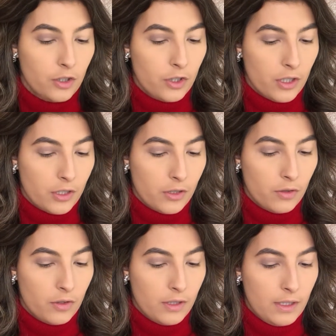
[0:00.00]
just to
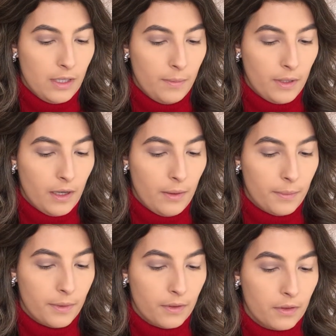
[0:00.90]
deepen up
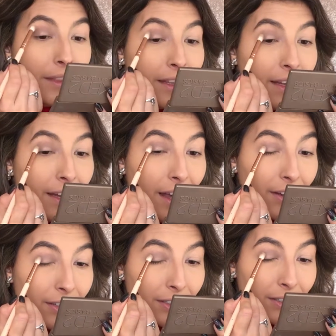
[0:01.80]
the
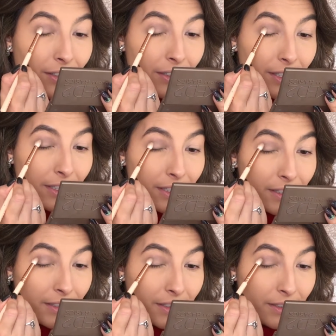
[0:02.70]
outer corner.